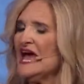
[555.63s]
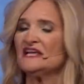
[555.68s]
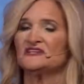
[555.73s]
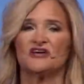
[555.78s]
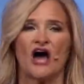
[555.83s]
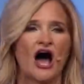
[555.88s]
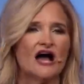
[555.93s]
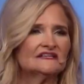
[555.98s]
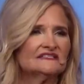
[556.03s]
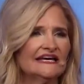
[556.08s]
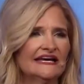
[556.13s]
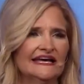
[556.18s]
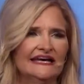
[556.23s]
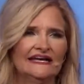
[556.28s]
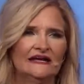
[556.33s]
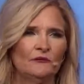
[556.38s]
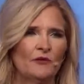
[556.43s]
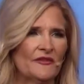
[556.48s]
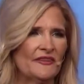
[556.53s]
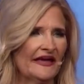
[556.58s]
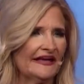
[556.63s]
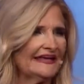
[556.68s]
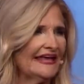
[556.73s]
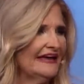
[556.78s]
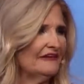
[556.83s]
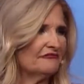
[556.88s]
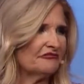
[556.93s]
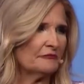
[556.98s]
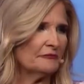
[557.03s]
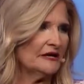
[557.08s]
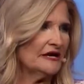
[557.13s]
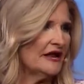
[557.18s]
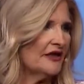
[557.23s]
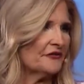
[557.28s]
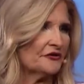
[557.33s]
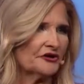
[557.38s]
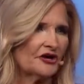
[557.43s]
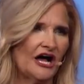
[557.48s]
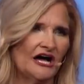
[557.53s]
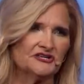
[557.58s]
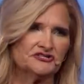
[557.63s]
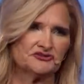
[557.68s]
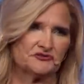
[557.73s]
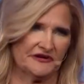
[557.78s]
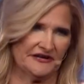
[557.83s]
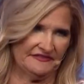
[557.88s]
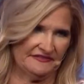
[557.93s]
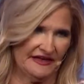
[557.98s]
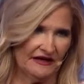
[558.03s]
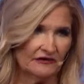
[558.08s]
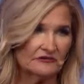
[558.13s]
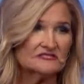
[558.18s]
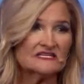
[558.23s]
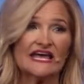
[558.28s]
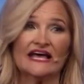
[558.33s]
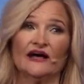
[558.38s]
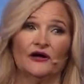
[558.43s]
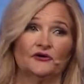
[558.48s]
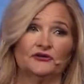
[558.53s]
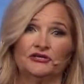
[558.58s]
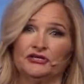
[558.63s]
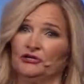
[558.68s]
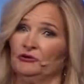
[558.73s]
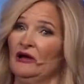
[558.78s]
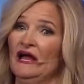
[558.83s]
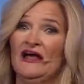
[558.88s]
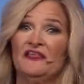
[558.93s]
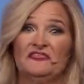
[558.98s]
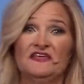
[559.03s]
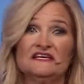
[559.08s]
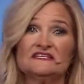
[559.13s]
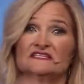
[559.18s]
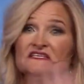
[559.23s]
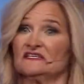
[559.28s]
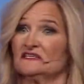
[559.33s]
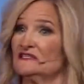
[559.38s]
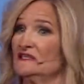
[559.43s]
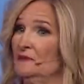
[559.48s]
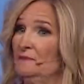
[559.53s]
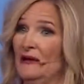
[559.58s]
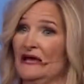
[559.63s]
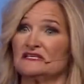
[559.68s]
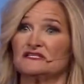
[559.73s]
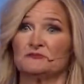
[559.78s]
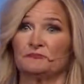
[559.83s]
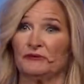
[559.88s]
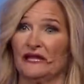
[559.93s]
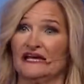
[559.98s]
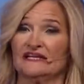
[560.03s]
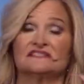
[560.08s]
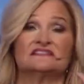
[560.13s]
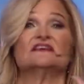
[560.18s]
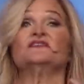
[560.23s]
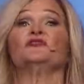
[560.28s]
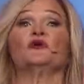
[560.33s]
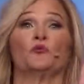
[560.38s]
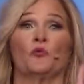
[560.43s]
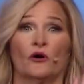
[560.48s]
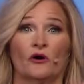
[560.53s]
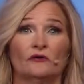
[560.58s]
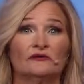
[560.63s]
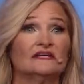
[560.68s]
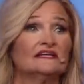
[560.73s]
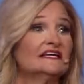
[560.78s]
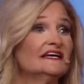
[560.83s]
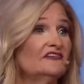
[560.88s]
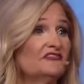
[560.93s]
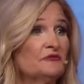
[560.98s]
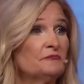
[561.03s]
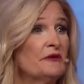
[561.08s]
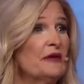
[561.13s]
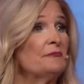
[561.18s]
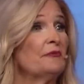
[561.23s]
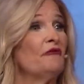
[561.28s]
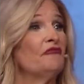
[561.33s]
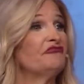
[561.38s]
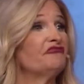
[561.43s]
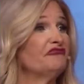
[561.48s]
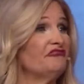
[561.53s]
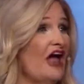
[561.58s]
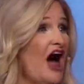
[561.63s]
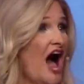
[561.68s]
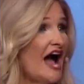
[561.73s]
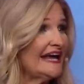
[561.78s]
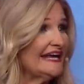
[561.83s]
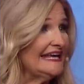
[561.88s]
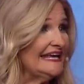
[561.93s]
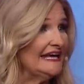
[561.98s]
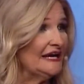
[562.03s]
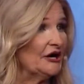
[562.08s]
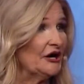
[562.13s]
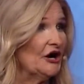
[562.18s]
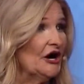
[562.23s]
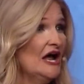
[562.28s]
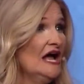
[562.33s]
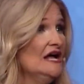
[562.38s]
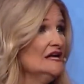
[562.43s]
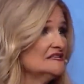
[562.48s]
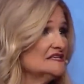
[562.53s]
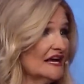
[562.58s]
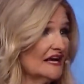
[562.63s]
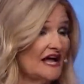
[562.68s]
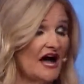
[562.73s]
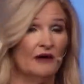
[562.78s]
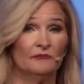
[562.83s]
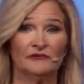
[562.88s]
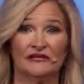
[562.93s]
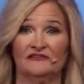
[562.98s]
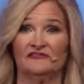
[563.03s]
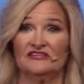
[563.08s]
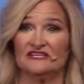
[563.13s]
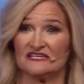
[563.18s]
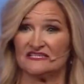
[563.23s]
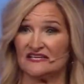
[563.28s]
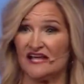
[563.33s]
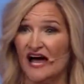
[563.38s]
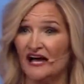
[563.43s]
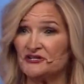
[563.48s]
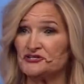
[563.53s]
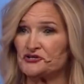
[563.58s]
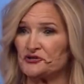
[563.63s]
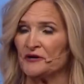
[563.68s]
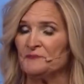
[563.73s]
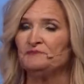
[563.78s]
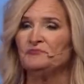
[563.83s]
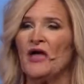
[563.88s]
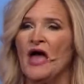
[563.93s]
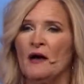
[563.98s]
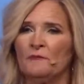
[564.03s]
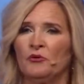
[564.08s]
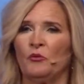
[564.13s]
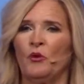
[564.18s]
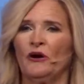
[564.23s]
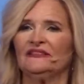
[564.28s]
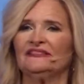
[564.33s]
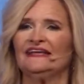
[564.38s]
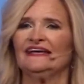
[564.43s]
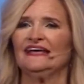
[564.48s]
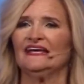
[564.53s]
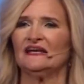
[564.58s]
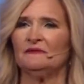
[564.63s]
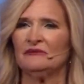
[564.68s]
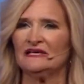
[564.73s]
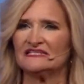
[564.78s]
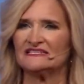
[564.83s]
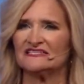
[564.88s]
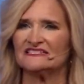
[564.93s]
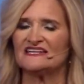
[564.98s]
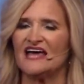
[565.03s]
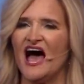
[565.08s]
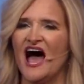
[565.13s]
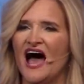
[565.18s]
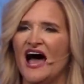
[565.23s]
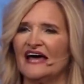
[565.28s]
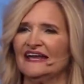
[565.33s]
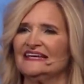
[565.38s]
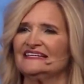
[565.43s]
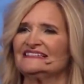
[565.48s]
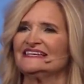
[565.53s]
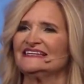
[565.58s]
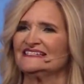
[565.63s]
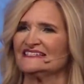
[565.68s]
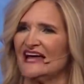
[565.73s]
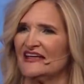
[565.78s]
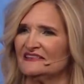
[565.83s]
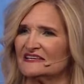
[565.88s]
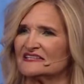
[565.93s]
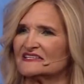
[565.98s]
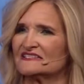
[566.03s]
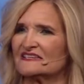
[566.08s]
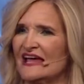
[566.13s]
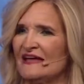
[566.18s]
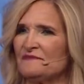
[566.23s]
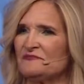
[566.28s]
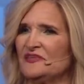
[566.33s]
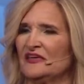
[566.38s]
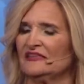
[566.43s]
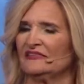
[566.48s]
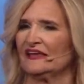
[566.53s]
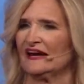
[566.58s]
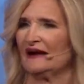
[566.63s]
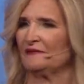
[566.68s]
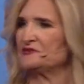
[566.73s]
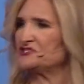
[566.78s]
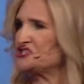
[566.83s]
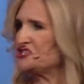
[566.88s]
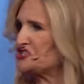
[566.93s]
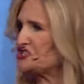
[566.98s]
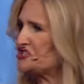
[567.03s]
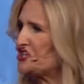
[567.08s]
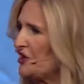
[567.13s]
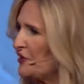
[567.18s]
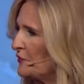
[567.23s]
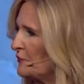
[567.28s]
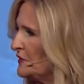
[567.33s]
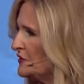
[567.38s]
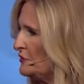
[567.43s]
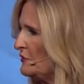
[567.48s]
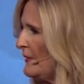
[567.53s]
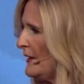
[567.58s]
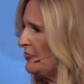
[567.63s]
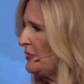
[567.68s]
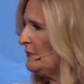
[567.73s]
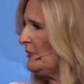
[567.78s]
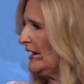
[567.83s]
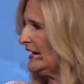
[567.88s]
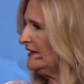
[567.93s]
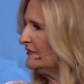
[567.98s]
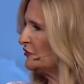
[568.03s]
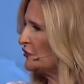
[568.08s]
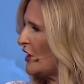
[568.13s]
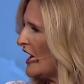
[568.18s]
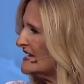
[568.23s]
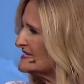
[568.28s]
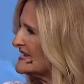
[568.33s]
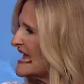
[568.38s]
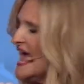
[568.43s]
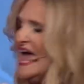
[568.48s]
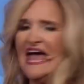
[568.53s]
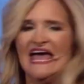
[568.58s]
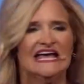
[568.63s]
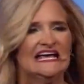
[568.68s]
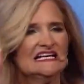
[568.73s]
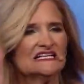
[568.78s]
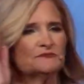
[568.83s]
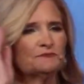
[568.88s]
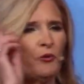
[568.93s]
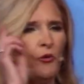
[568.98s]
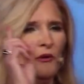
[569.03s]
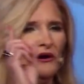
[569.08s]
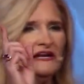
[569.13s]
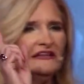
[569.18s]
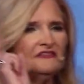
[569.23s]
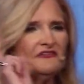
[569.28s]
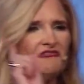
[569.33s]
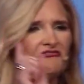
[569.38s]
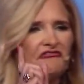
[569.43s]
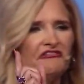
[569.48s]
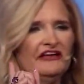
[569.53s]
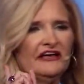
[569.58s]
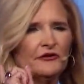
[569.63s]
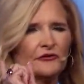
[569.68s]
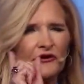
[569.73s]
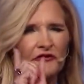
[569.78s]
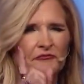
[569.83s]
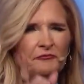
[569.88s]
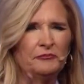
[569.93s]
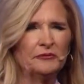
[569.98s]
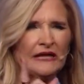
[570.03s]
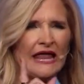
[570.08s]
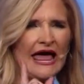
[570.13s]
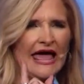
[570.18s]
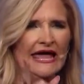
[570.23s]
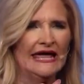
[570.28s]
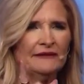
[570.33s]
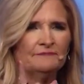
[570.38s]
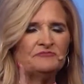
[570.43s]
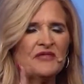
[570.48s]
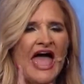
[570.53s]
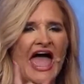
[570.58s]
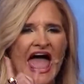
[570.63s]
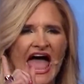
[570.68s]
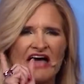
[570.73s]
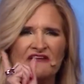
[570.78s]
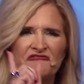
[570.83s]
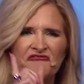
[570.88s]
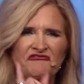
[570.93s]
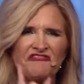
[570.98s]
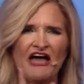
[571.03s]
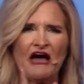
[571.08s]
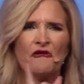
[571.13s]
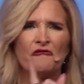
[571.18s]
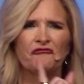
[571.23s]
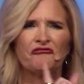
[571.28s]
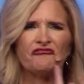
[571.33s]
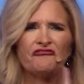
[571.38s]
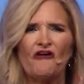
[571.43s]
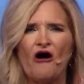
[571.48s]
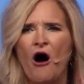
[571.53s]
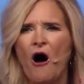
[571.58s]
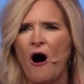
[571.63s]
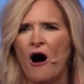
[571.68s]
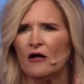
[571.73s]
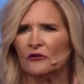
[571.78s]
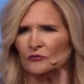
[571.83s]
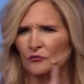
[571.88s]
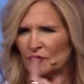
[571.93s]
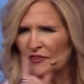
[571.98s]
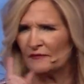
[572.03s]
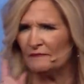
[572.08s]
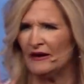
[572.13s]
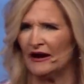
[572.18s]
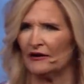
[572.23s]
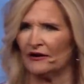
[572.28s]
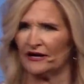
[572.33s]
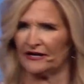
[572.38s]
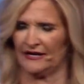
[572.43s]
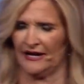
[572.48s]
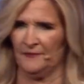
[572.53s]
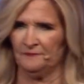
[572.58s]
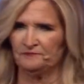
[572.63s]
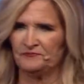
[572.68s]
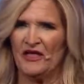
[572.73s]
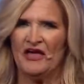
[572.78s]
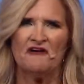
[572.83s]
Talk to anyone that came from another country and they'll tell you this is the best place in the world to live. And people flock here to come live in this country. But what the enemy's done is he's done the same thing that I was just sharing with you about the body of Christ. He's pointed the finger of blame and found fault with America.